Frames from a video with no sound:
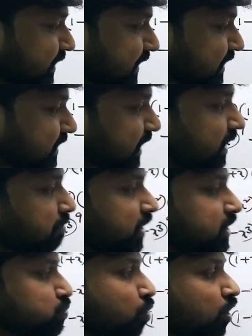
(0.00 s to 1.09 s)
16
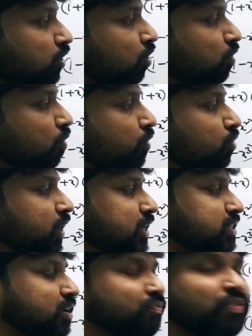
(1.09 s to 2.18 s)
means what you are going to
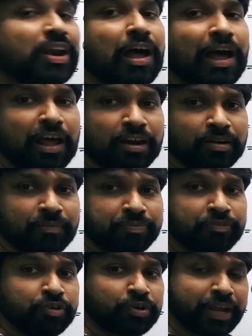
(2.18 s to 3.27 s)
consider for r.
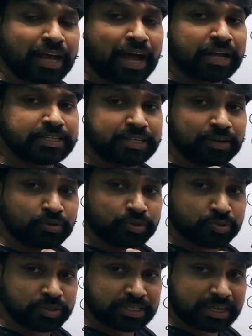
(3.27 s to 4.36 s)
If you take r is equals
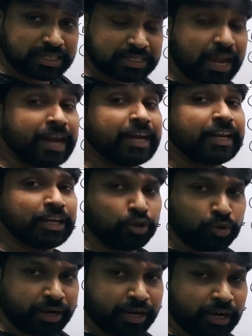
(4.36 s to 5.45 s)
to 6, 18
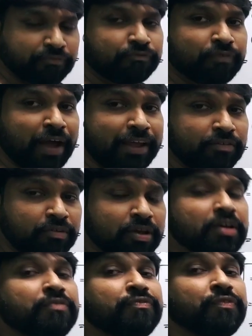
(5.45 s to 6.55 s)
you'll get it, 5,
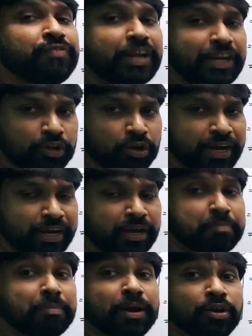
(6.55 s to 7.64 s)
15 you'll get
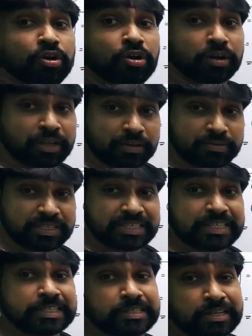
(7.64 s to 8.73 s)
it, but not gives
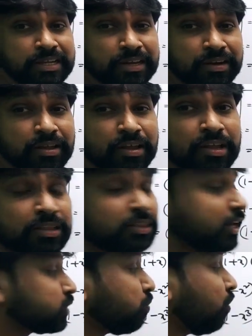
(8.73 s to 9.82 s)
16.
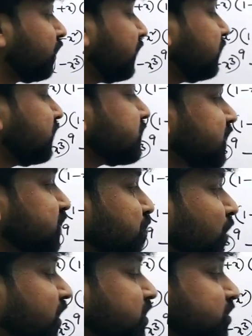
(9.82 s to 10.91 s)
That's what in this
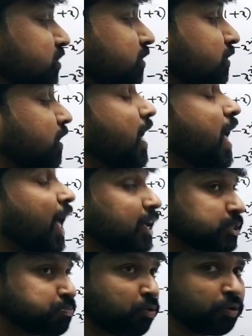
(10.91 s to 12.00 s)
expansion
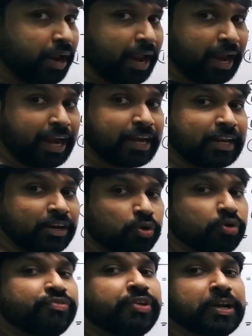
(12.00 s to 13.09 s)
x power 18
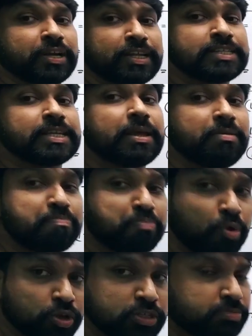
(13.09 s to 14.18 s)
coefficient is
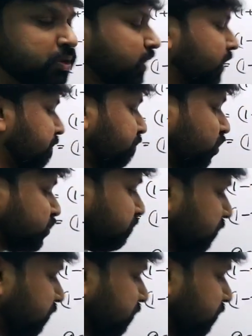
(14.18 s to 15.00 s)
impossible. Impossible